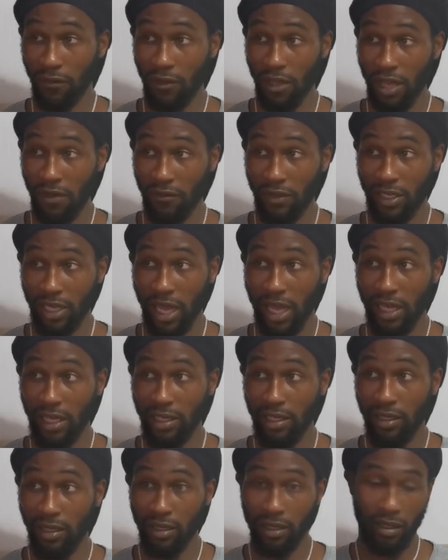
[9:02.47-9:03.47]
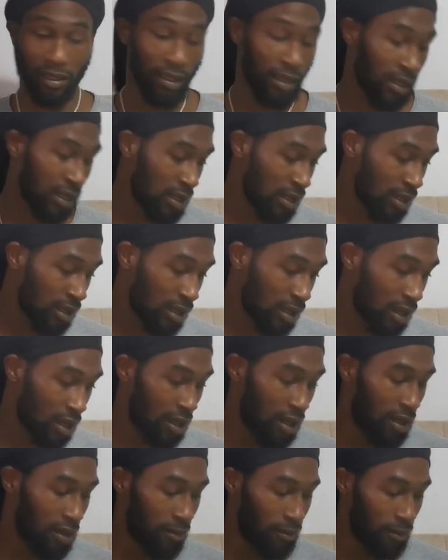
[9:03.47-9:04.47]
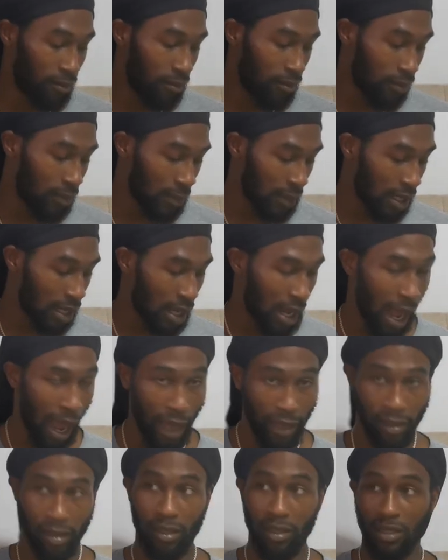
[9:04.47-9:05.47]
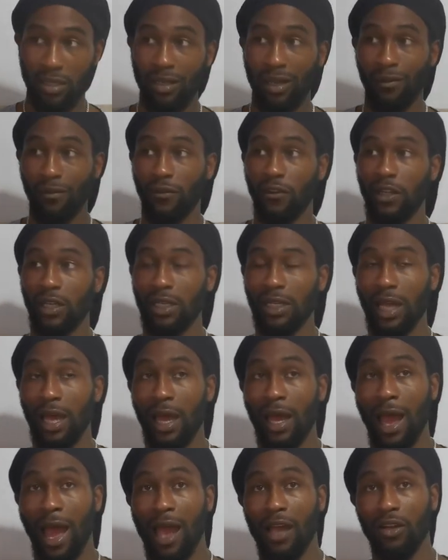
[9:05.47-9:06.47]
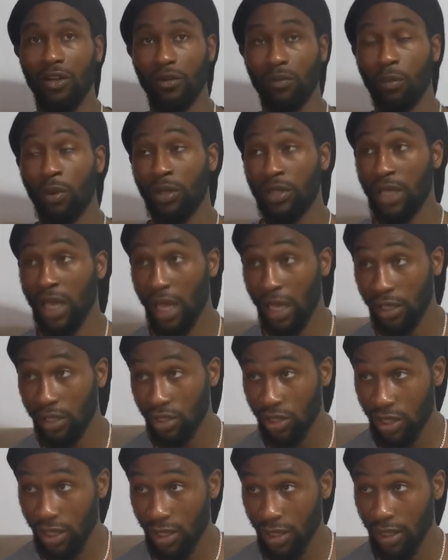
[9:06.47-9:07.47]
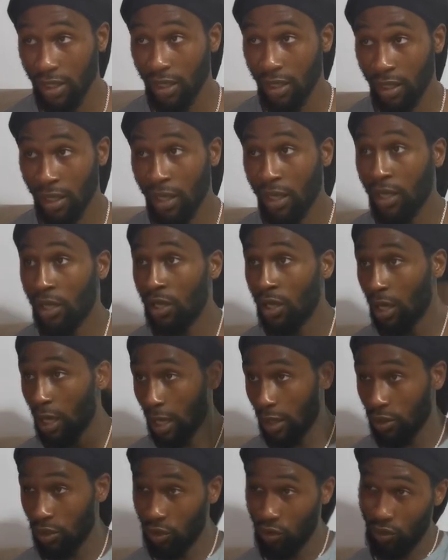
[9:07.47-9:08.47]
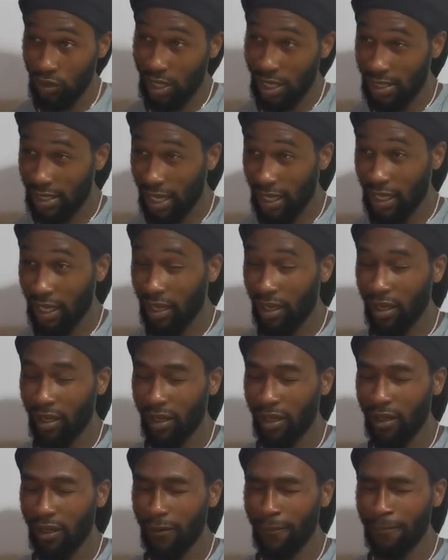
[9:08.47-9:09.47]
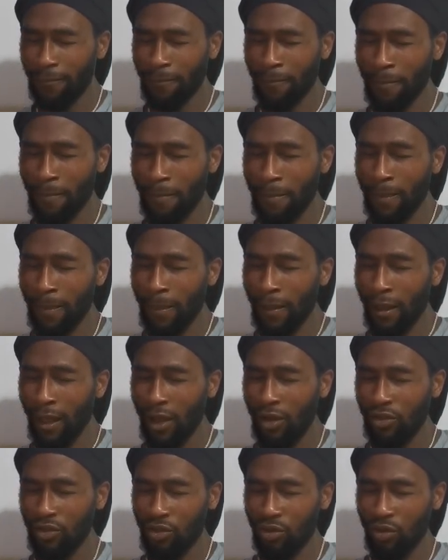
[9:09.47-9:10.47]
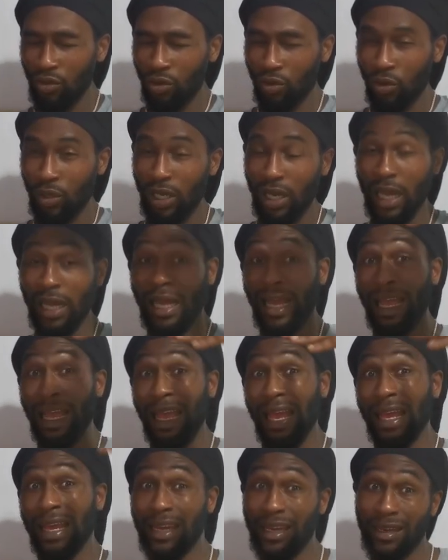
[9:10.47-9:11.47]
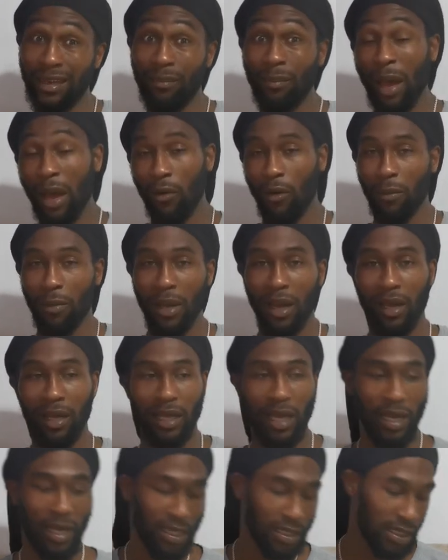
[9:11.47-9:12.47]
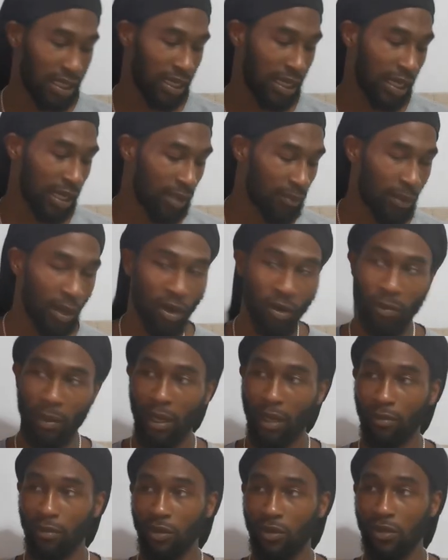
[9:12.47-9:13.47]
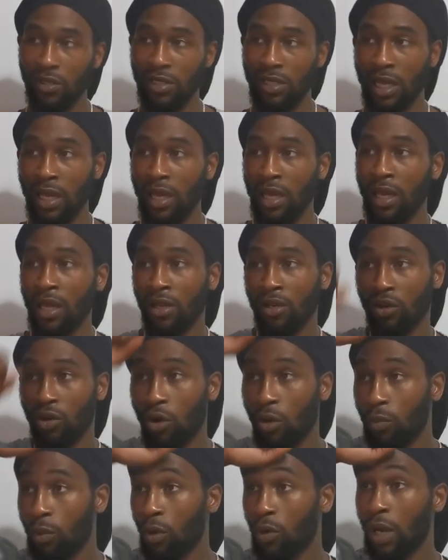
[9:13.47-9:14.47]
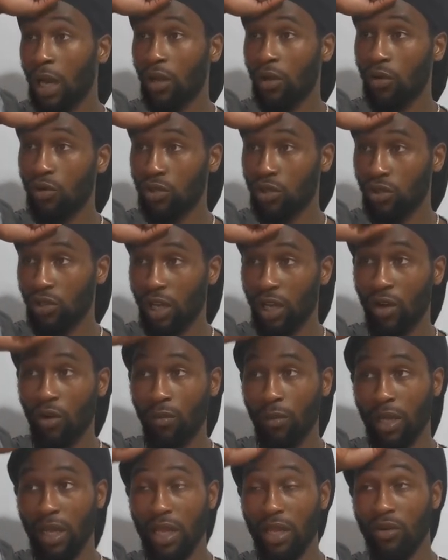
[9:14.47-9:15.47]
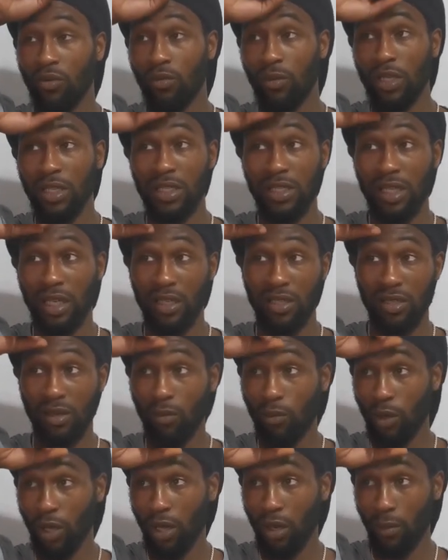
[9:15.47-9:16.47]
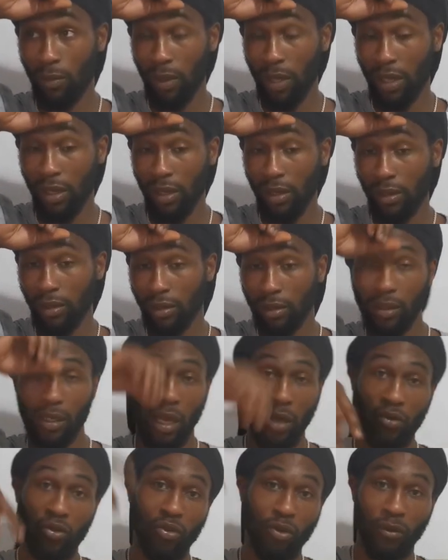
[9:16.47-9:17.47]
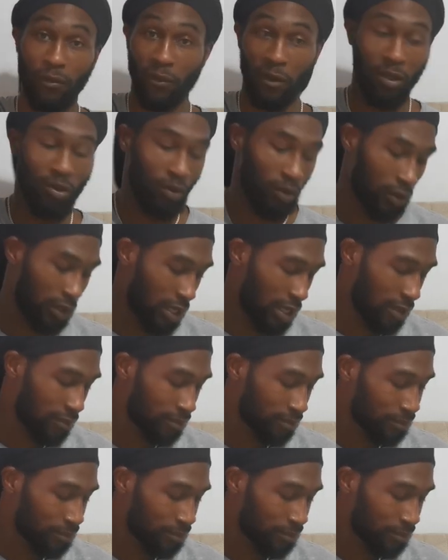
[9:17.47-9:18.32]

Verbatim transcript: if it ever died, um, and something that I could potentially use as like a, how do you want to call it, like a head power pack. And I say a head power pack because the GoPro that goes in your helmet, it normally sticks somewhere up here. I'll do a video on that,